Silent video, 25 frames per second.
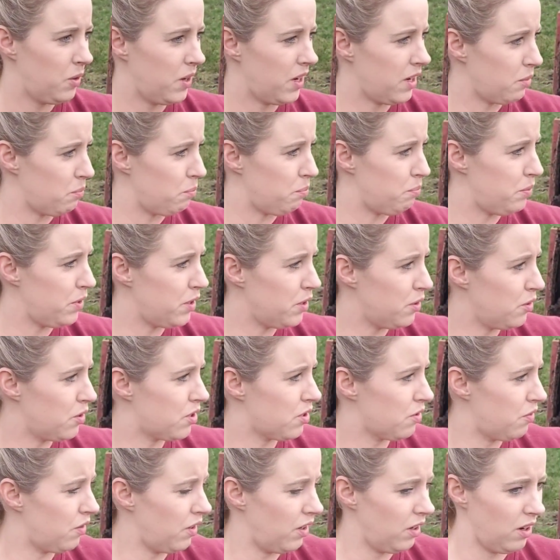We had a
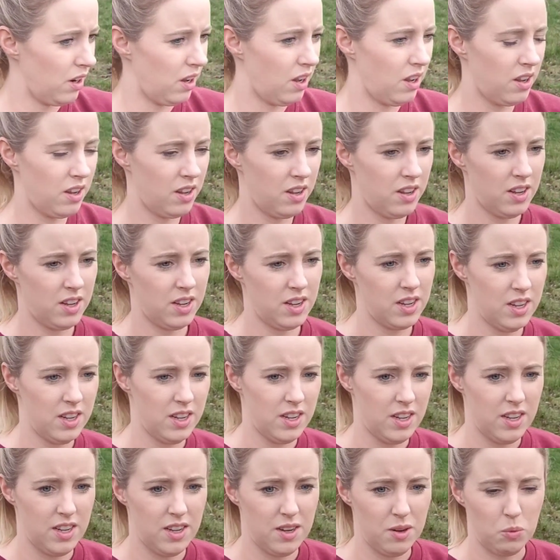beautiful
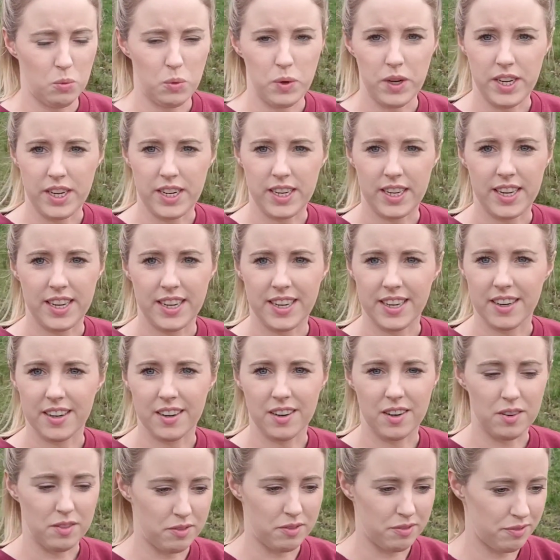week
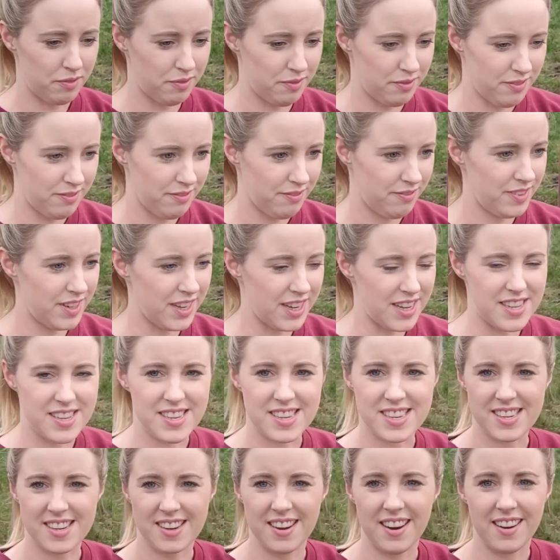here of
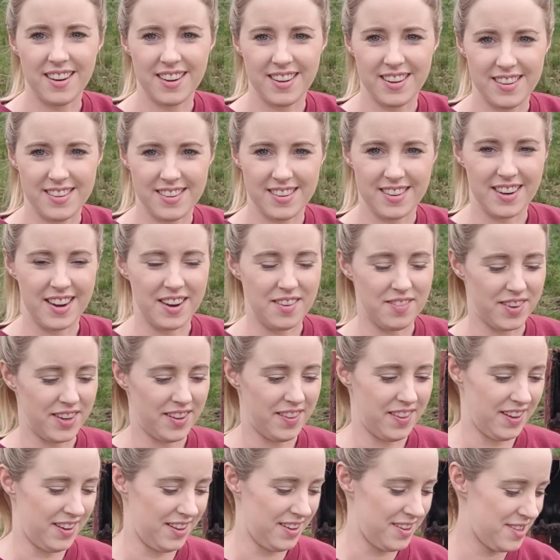nice skies and
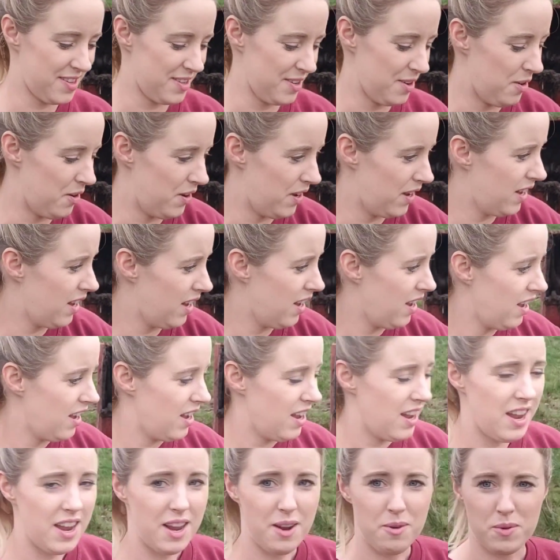everything, so
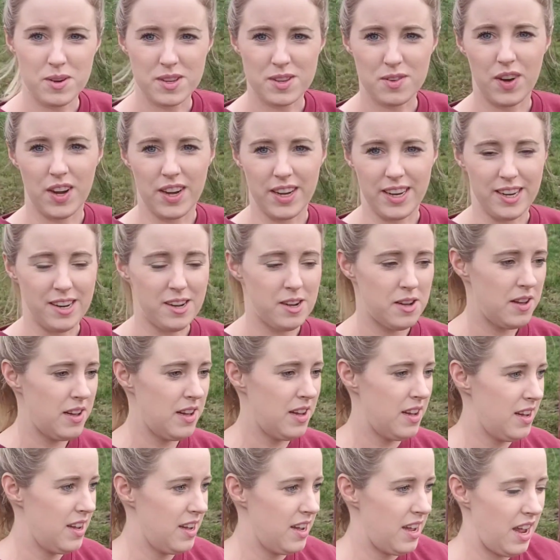it was fine.
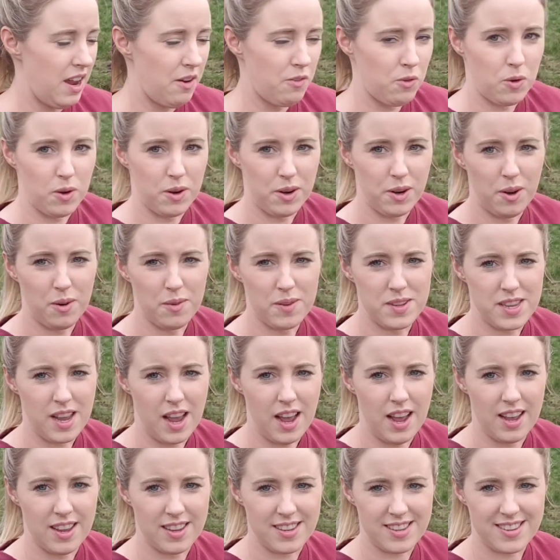Everyone always
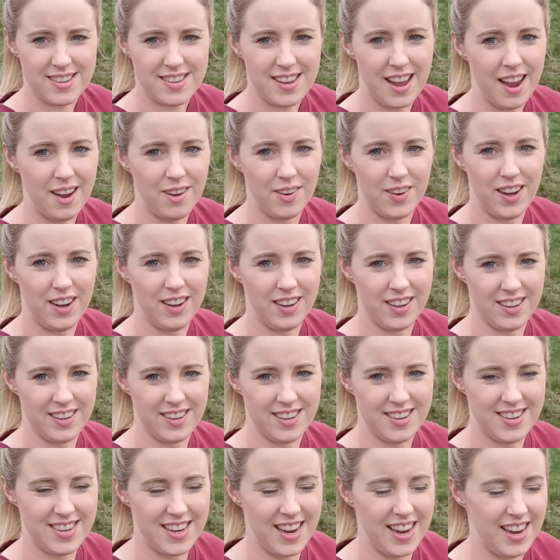asks how long
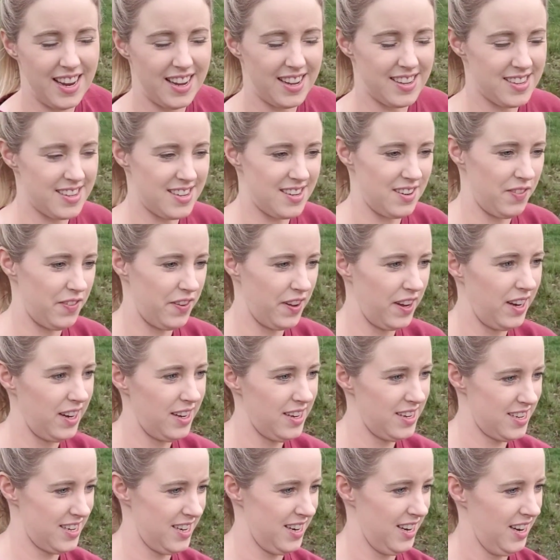it takes to fill
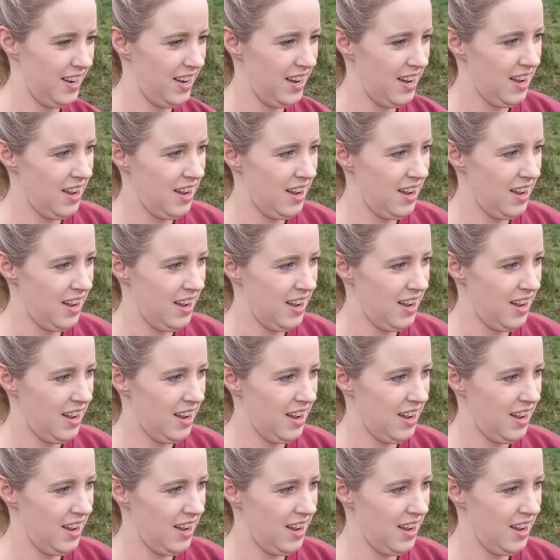it.